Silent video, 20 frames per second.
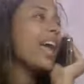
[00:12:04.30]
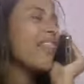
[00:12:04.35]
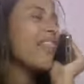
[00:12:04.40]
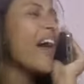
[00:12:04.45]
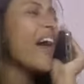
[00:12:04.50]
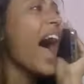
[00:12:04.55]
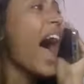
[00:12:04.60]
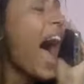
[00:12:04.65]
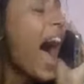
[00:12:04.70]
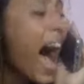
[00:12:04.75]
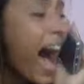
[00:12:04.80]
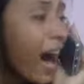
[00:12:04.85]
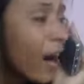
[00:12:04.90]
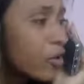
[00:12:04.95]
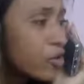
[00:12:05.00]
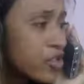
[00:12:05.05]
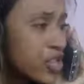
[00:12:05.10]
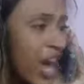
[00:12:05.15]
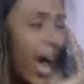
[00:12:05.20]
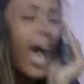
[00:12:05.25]
in the
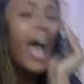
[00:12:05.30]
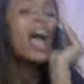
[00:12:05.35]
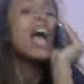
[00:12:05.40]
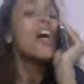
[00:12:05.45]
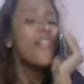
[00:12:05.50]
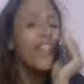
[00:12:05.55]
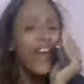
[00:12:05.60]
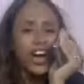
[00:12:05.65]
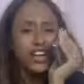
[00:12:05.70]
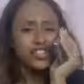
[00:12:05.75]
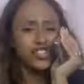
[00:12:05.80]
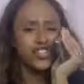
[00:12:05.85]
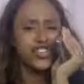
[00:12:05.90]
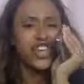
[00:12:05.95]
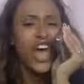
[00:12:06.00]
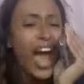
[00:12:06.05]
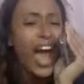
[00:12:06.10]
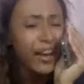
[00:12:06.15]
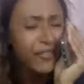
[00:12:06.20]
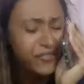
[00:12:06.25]
house. There's
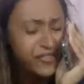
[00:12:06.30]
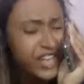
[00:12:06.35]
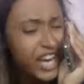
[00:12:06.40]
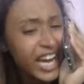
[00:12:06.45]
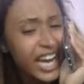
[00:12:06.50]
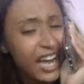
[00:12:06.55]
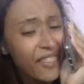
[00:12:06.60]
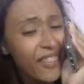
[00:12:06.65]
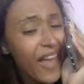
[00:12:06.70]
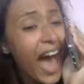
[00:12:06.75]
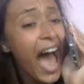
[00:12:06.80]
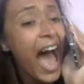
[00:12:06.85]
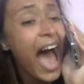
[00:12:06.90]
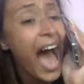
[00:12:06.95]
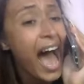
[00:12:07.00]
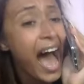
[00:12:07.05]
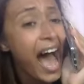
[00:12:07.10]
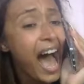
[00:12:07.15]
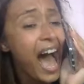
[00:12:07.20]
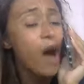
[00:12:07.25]
safety in the
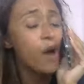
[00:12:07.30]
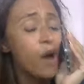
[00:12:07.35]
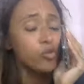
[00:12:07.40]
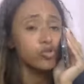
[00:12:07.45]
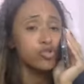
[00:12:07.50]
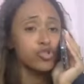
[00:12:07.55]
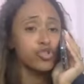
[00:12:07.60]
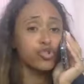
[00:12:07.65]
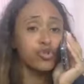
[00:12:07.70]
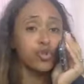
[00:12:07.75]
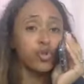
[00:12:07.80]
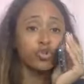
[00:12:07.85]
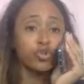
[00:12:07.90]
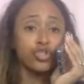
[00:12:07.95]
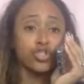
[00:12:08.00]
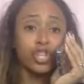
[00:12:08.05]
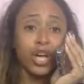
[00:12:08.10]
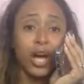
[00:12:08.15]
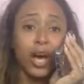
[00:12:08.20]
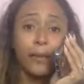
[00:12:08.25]
house. So
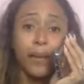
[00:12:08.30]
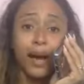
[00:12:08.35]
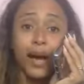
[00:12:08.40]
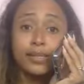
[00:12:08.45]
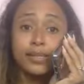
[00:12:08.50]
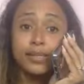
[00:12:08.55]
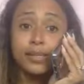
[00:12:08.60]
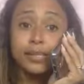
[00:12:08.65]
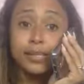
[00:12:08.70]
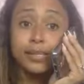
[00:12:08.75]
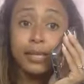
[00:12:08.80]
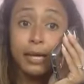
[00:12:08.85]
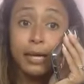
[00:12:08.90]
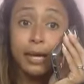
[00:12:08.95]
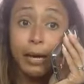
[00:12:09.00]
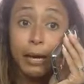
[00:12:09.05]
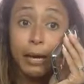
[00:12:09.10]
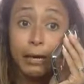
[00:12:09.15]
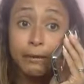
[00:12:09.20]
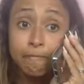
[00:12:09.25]
shamasia.
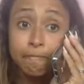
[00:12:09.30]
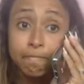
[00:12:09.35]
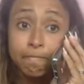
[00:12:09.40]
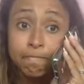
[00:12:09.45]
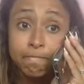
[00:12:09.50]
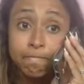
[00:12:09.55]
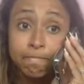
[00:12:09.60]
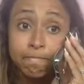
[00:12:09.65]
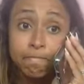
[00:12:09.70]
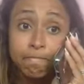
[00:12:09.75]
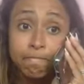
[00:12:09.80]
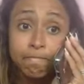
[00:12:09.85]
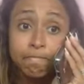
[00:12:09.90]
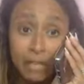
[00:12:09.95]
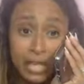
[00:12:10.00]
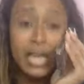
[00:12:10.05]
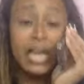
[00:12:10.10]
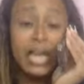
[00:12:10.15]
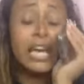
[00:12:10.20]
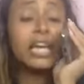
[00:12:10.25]

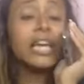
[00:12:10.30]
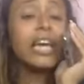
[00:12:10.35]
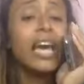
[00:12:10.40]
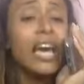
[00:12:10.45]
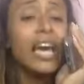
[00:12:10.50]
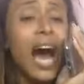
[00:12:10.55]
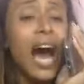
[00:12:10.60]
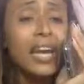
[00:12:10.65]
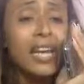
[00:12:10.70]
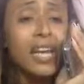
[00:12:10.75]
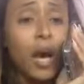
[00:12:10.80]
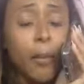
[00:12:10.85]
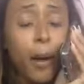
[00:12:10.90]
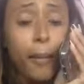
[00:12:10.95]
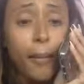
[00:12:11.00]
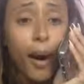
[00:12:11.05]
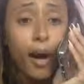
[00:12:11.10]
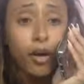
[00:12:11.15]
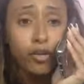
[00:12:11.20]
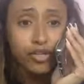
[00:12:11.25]

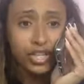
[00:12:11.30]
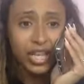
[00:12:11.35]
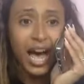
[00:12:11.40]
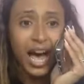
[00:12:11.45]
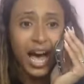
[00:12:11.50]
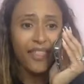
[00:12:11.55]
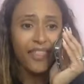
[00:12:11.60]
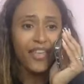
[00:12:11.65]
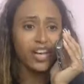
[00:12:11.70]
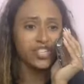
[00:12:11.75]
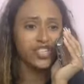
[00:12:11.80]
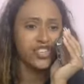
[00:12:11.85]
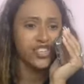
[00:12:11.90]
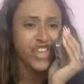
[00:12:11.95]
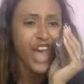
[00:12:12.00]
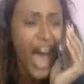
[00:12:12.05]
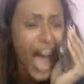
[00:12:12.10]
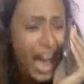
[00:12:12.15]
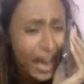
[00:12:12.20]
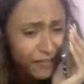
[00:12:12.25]
Iyanababosa. There's
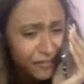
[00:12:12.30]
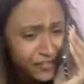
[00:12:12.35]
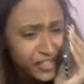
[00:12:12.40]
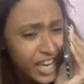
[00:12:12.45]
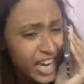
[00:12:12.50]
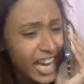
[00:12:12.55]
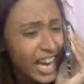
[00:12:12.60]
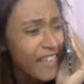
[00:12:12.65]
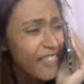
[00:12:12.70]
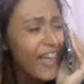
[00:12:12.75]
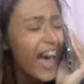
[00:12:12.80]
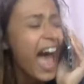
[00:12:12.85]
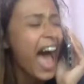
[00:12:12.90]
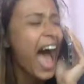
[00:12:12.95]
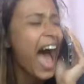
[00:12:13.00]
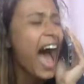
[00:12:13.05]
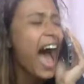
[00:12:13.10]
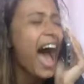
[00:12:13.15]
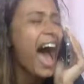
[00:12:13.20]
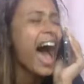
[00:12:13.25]
safety in the
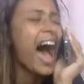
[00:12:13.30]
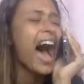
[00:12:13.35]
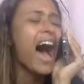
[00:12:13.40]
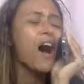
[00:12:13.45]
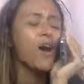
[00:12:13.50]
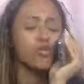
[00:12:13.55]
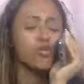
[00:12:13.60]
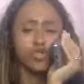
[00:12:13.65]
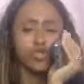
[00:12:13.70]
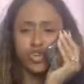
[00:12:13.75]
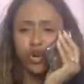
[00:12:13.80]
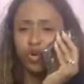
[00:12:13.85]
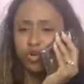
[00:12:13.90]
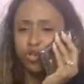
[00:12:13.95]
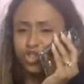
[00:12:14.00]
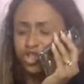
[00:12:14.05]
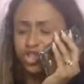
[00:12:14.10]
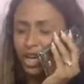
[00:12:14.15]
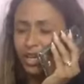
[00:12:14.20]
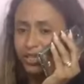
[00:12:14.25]
house. So
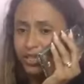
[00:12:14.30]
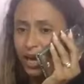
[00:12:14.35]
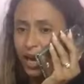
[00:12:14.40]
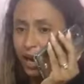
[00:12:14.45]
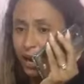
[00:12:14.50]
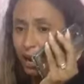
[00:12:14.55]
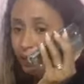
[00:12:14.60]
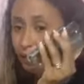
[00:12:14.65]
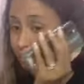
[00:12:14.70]
shata.